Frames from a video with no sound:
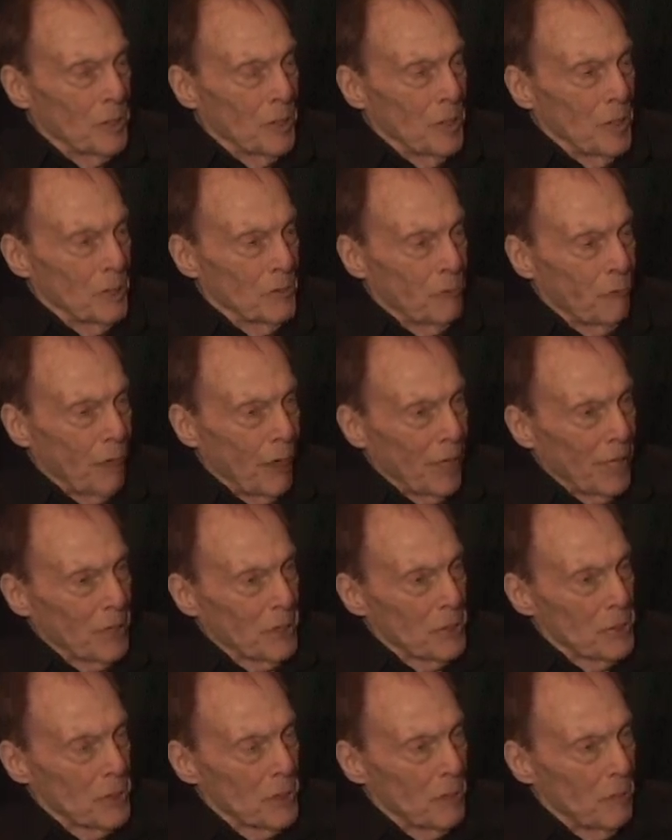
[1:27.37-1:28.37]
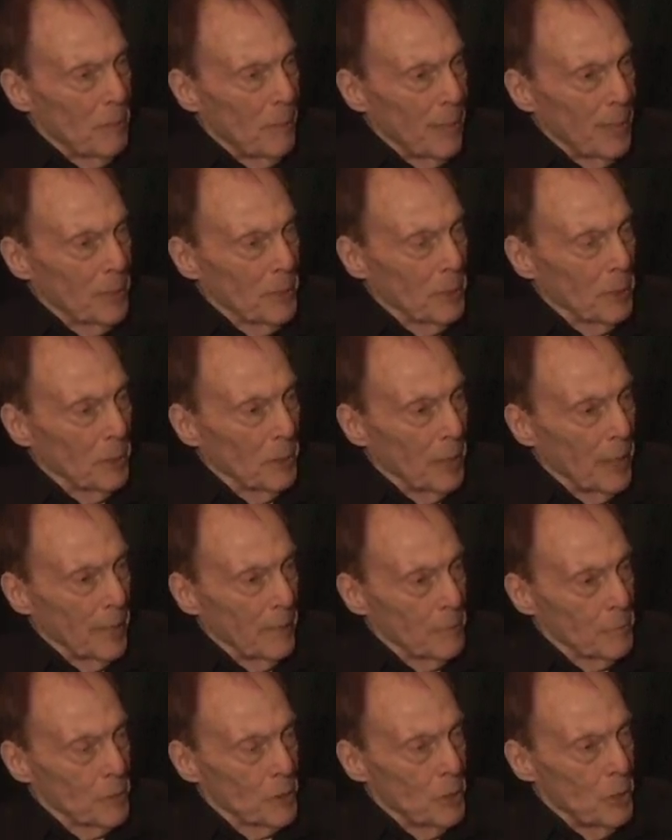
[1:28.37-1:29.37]
these fractions of
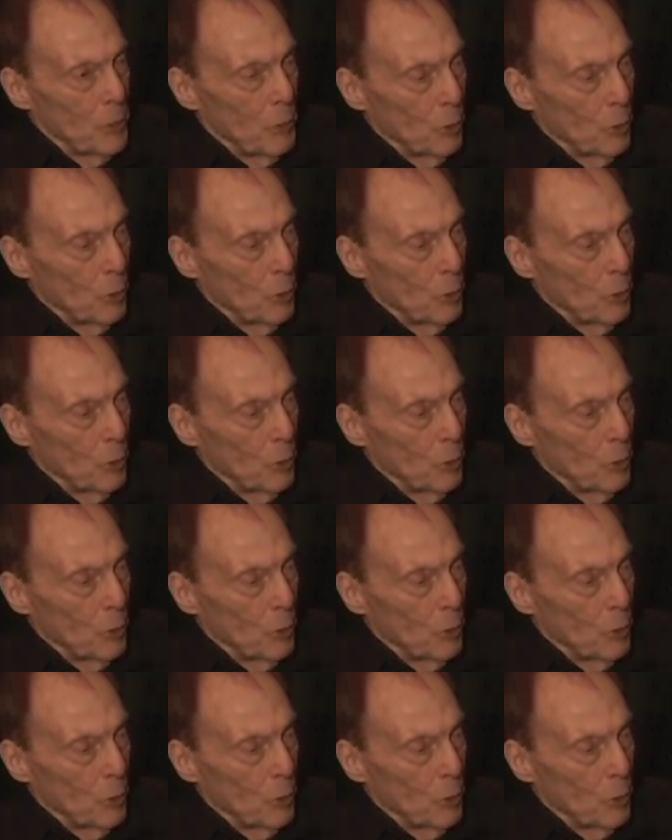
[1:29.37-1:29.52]
micrograms